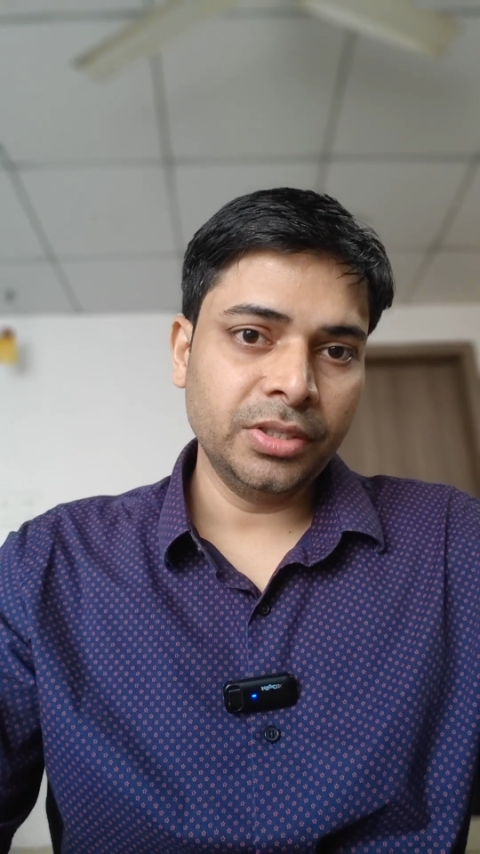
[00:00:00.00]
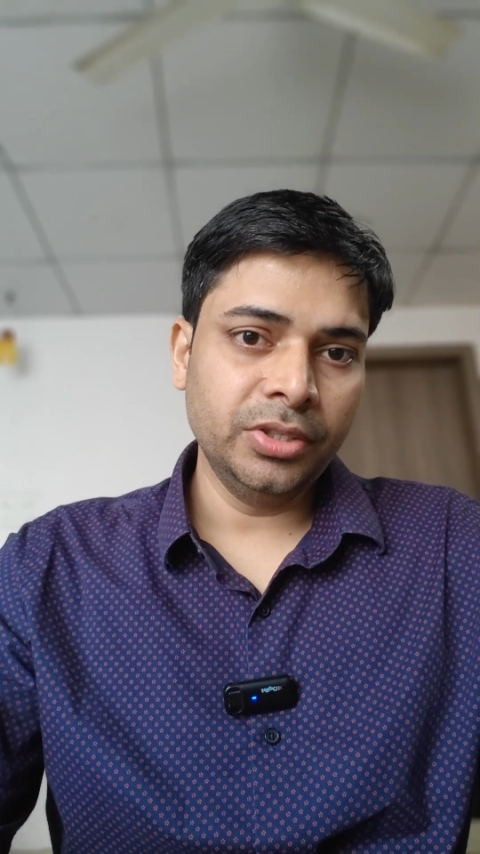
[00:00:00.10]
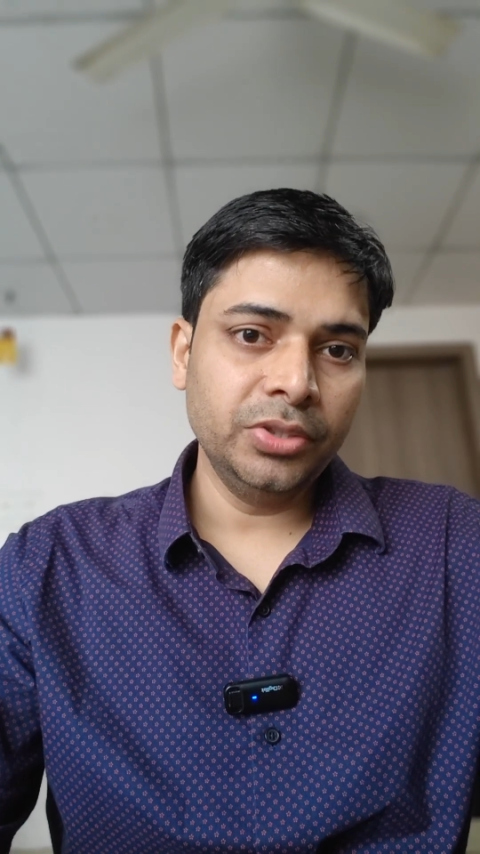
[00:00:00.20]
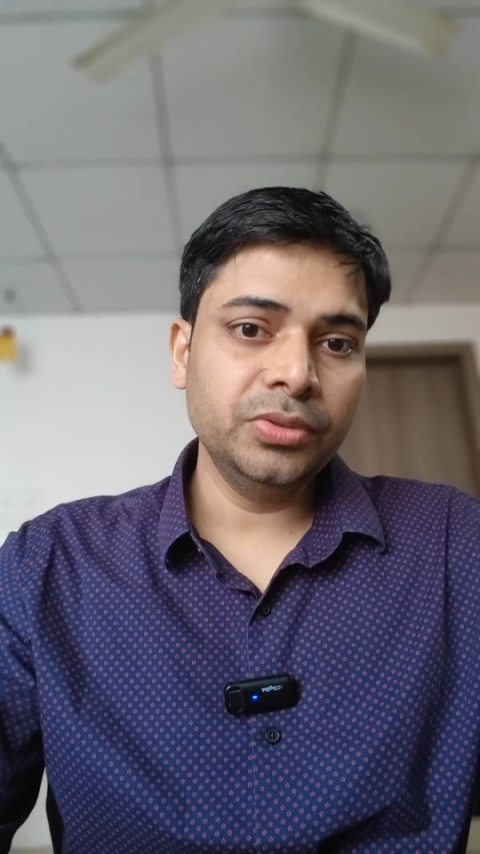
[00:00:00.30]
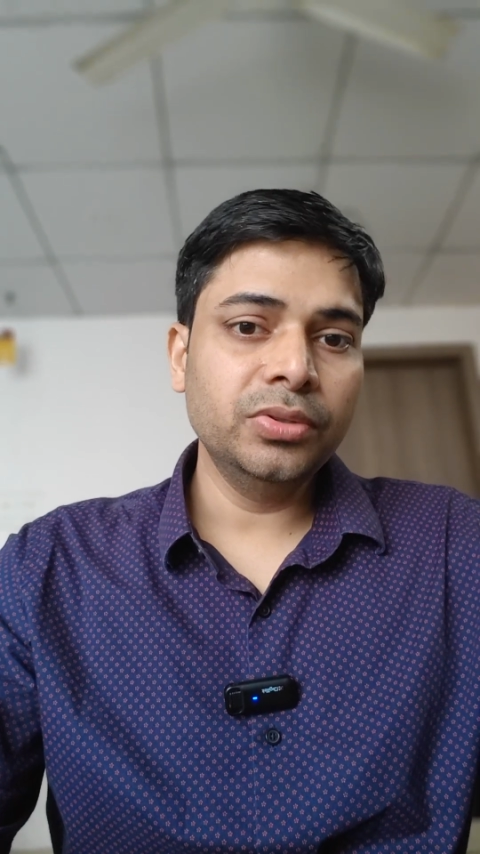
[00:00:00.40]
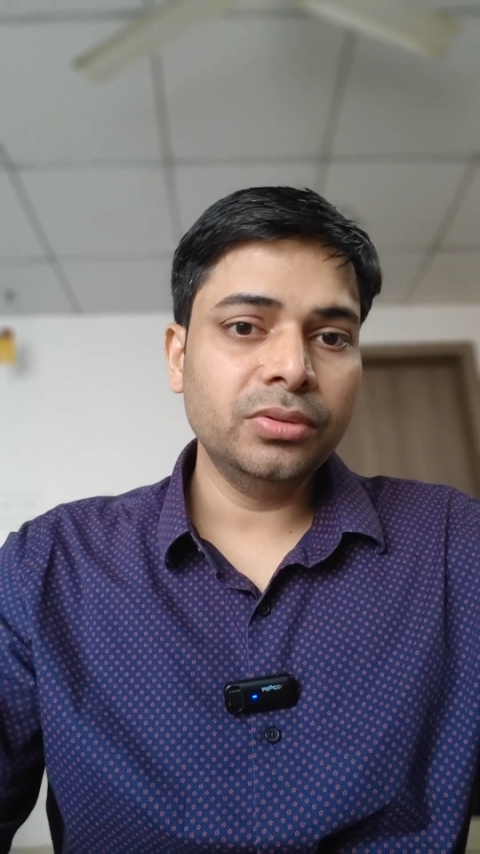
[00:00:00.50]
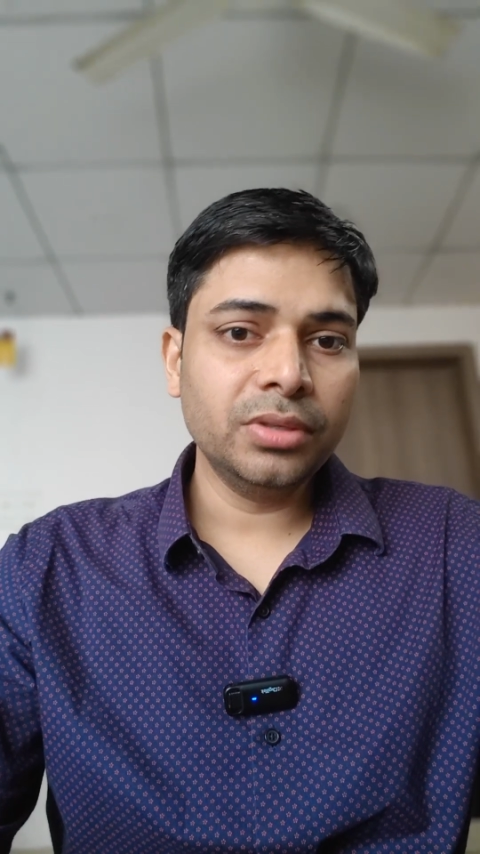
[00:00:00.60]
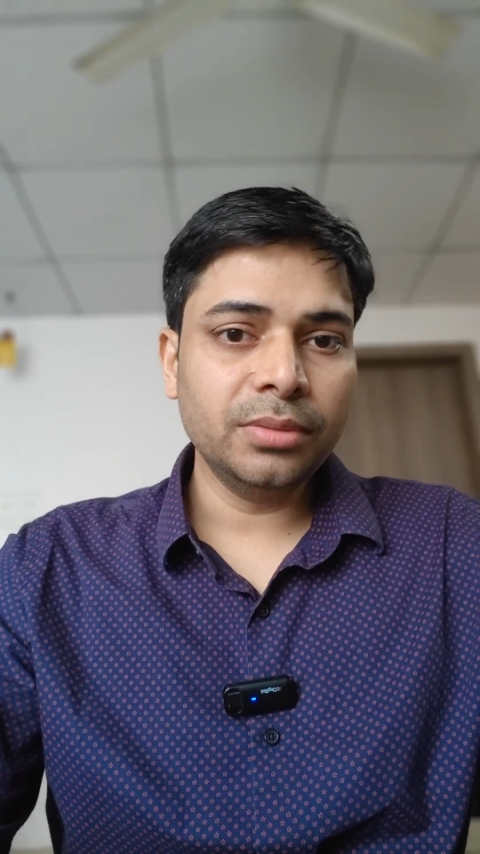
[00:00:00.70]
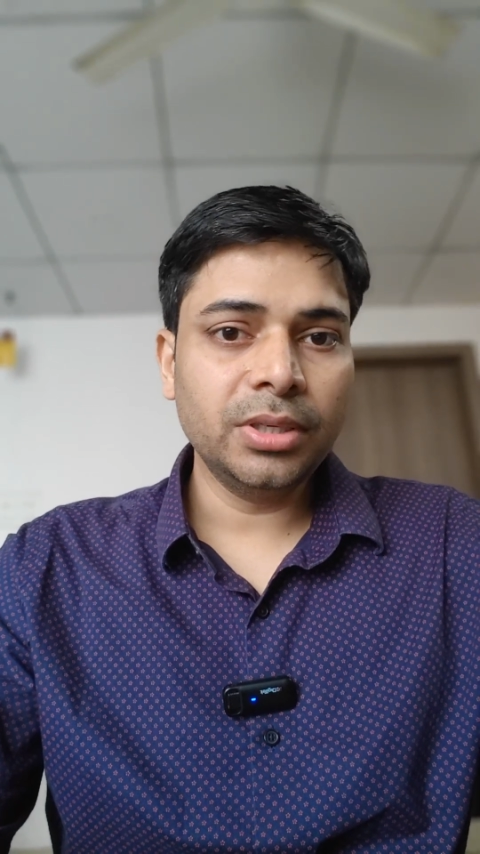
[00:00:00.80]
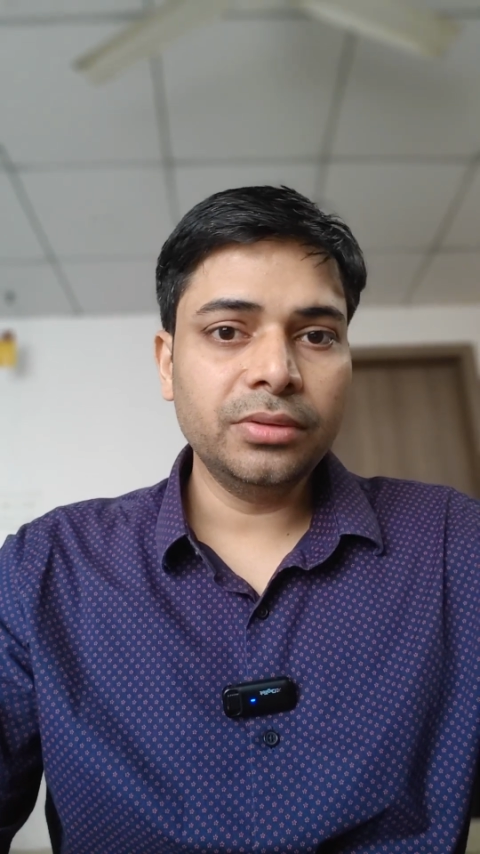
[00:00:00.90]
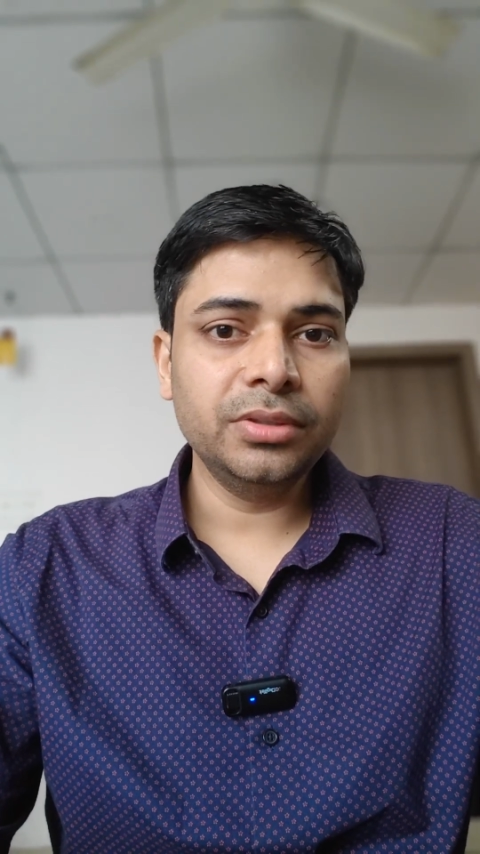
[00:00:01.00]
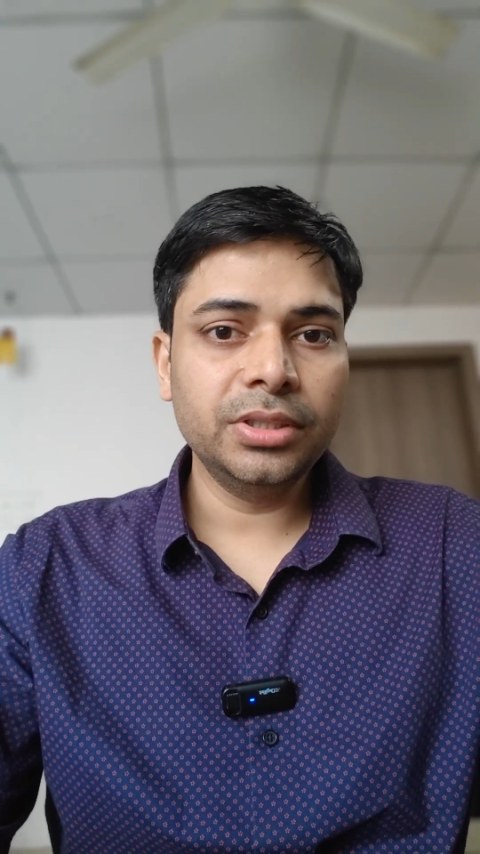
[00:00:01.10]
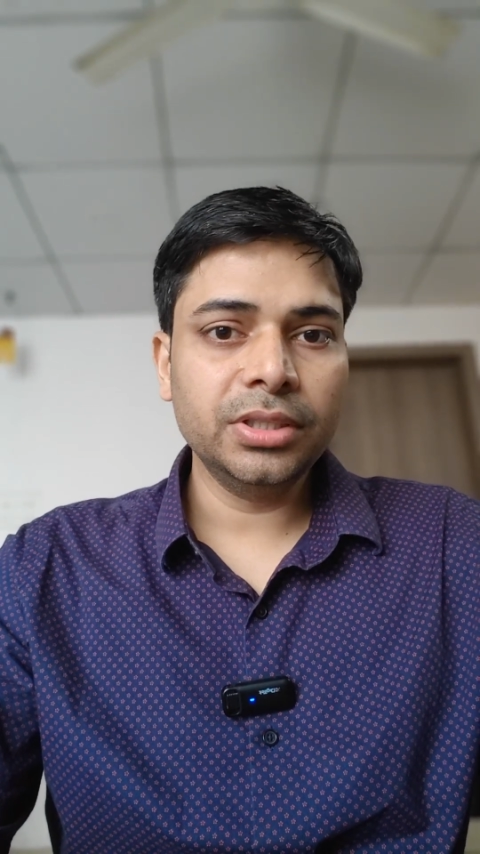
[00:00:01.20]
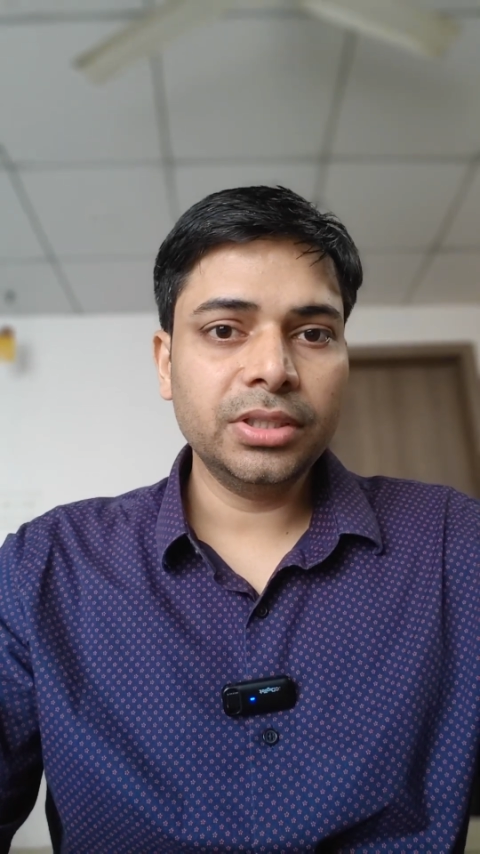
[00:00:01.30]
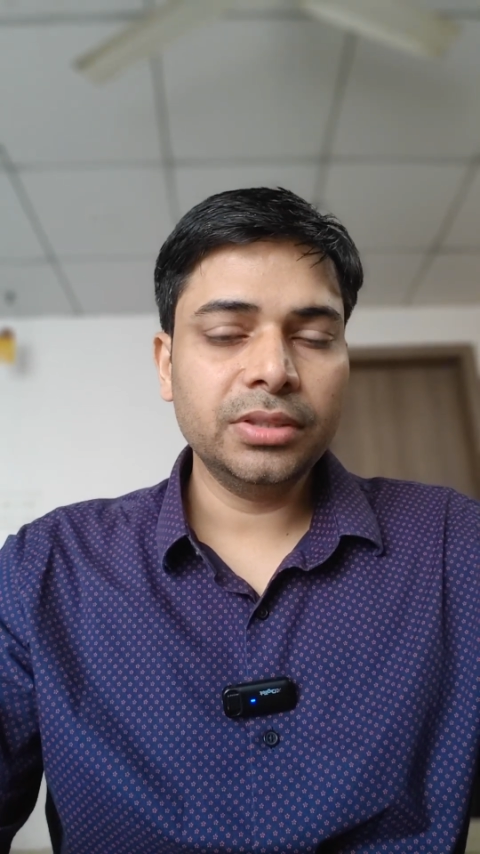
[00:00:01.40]
do you know about
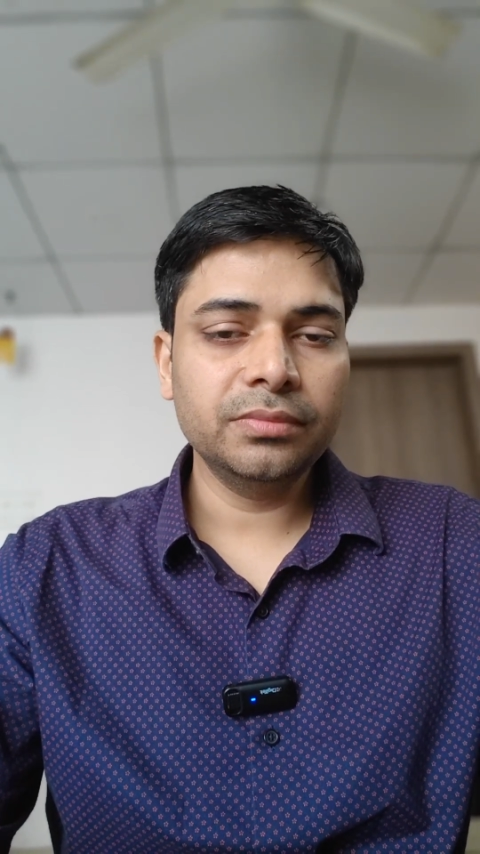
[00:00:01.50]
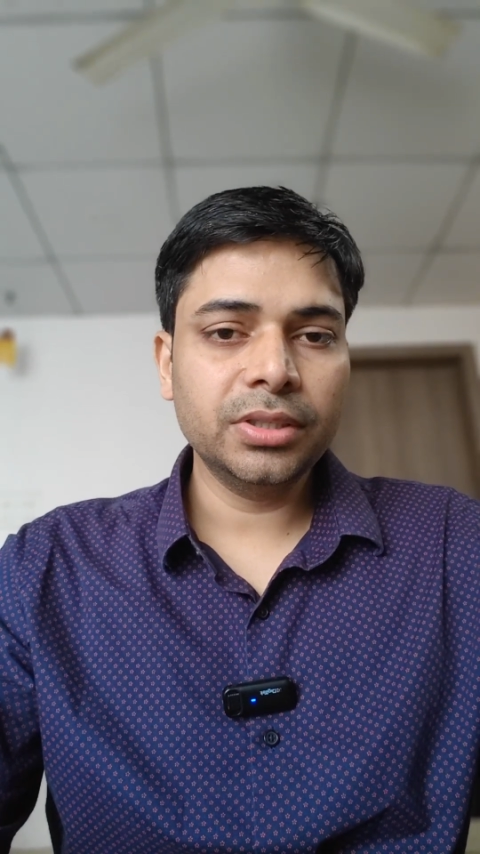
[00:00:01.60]
uh,